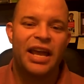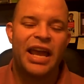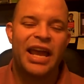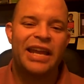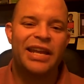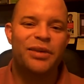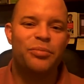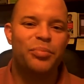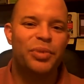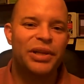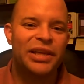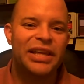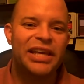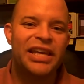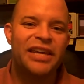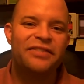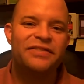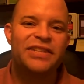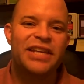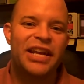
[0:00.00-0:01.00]
And it
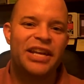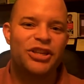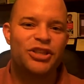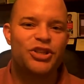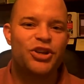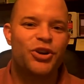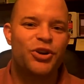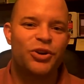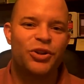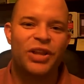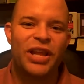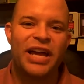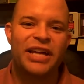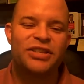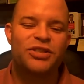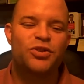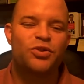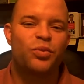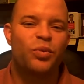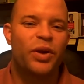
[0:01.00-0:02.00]
believes and
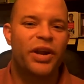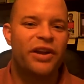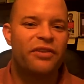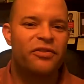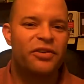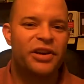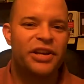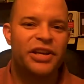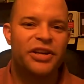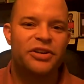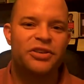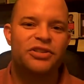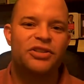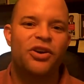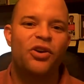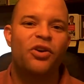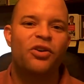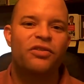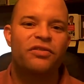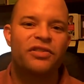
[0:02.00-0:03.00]
internalizes whatever it hears
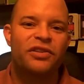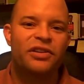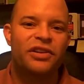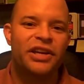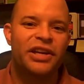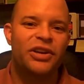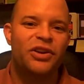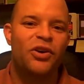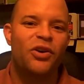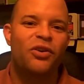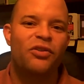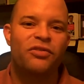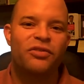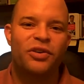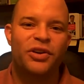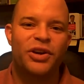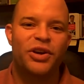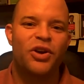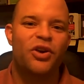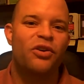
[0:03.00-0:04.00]
over and
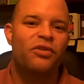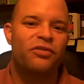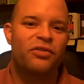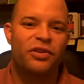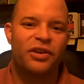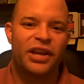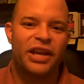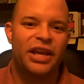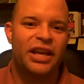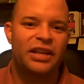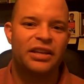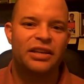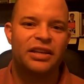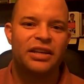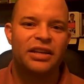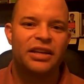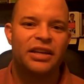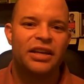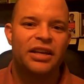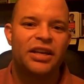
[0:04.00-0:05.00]
over and over again.
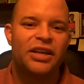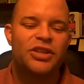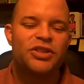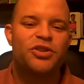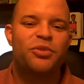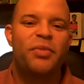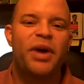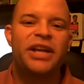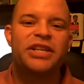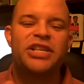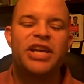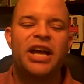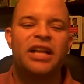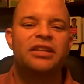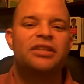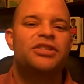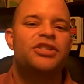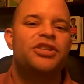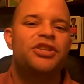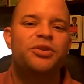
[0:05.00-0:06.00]
So my
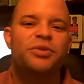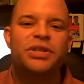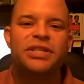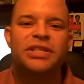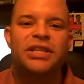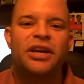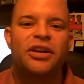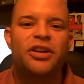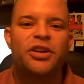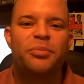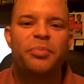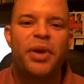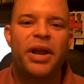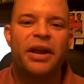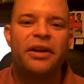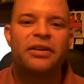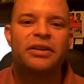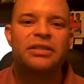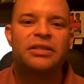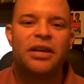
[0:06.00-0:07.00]
challenge to you is tell your
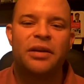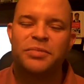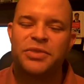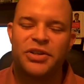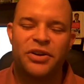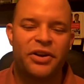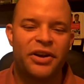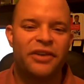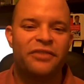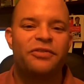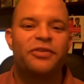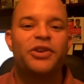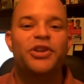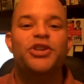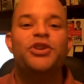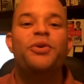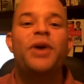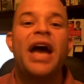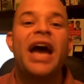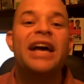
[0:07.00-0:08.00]
parents, I'm sorry, for
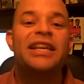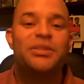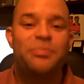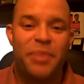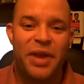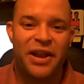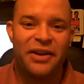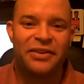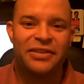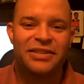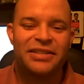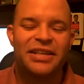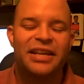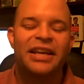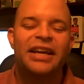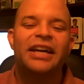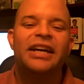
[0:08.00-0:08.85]
you as parents,